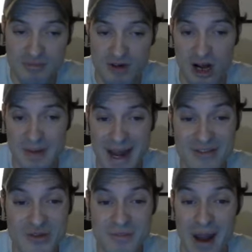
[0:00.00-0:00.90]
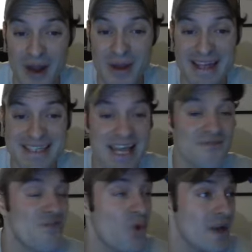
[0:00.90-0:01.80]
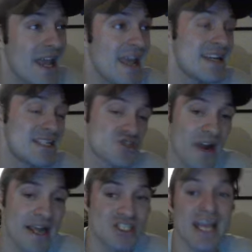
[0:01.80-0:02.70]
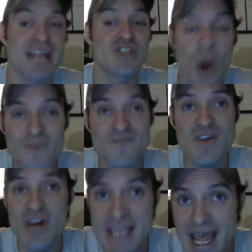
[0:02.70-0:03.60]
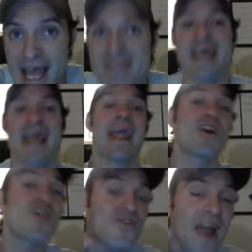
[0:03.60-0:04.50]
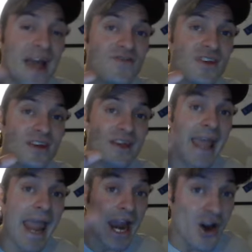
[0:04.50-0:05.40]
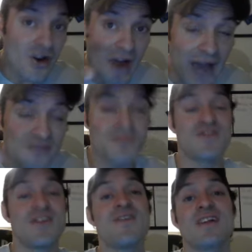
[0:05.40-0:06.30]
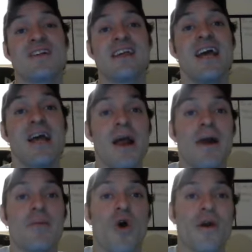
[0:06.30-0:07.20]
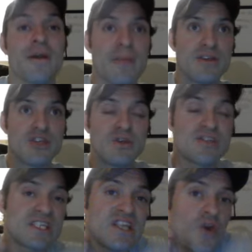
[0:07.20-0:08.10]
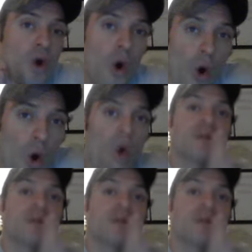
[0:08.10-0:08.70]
problem, and those biocannons have 48-inch range. And don't forget that aircraft specifically, uses the old